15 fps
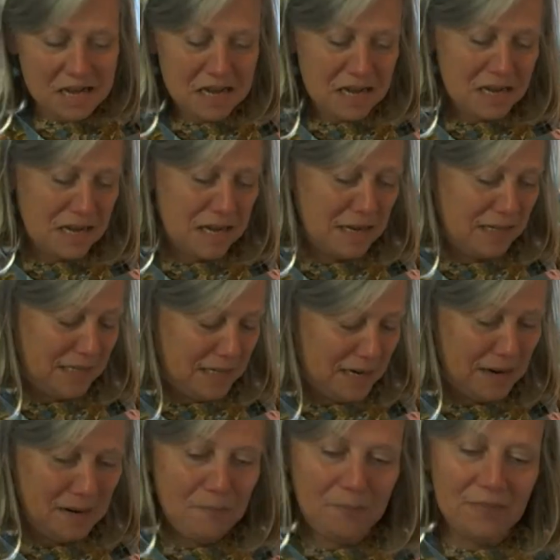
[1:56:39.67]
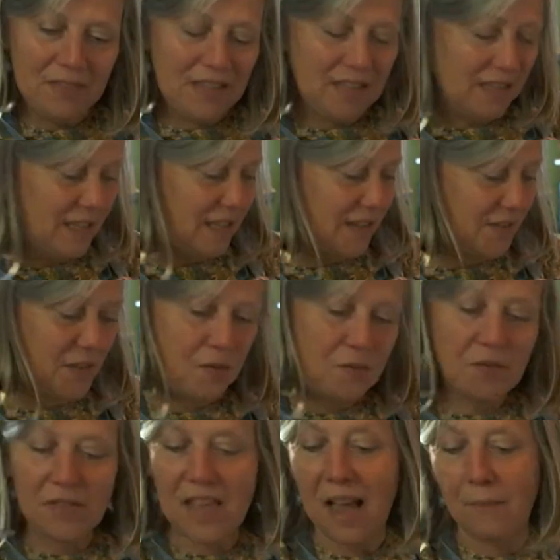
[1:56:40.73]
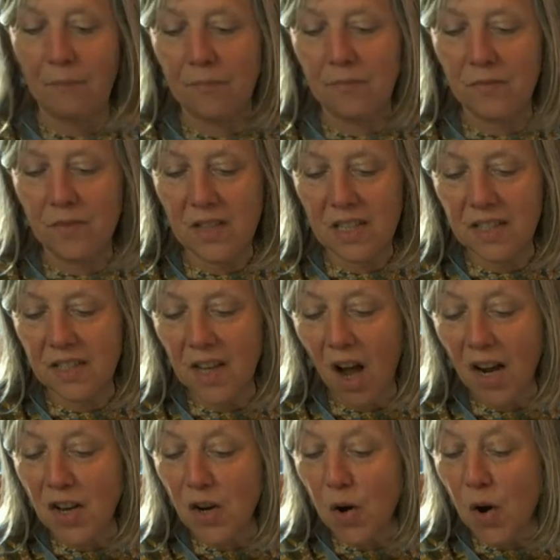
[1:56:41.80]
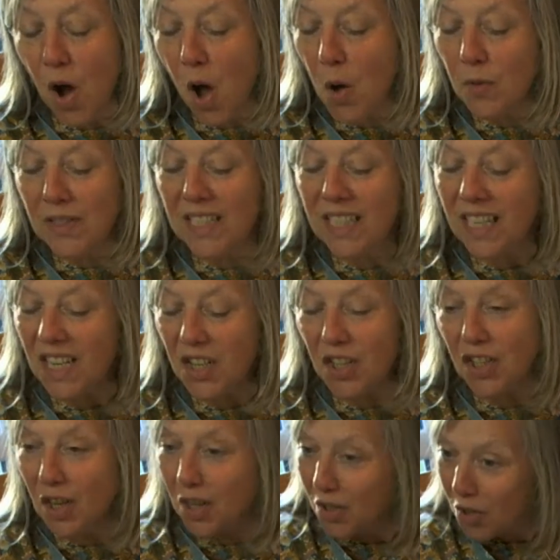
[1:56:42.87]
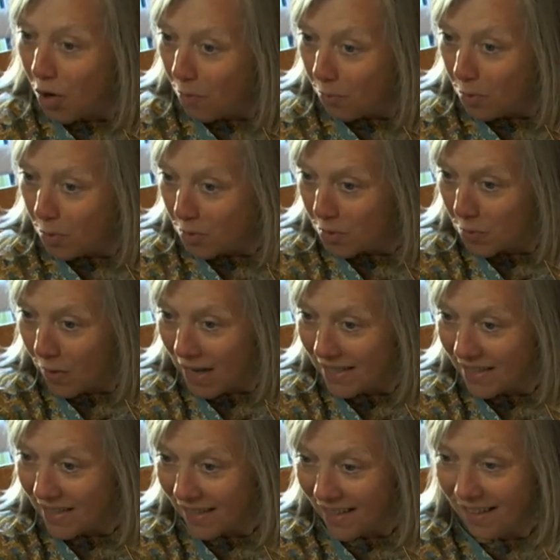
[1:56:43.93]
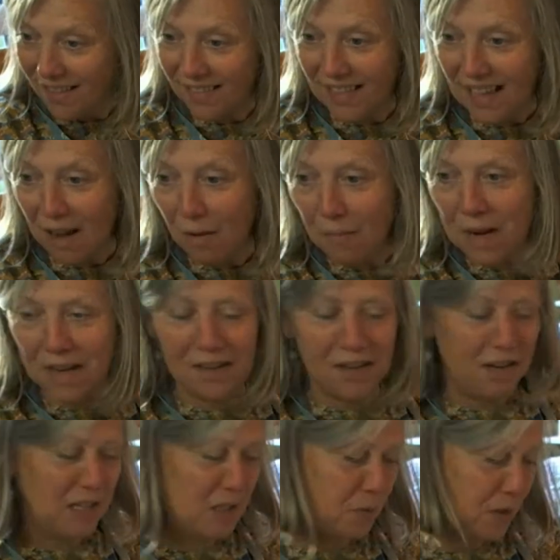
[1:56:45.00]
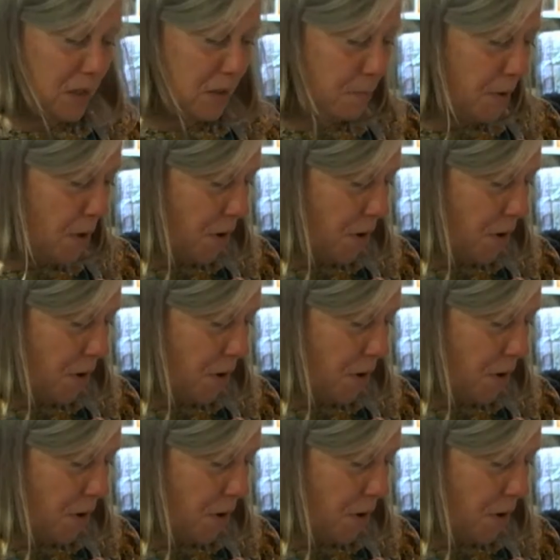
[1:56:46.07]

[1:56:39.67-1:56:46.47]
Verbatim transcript: Oh, dear. So, yeah, design your own T-shirt, top or sweater. That would be a nice one to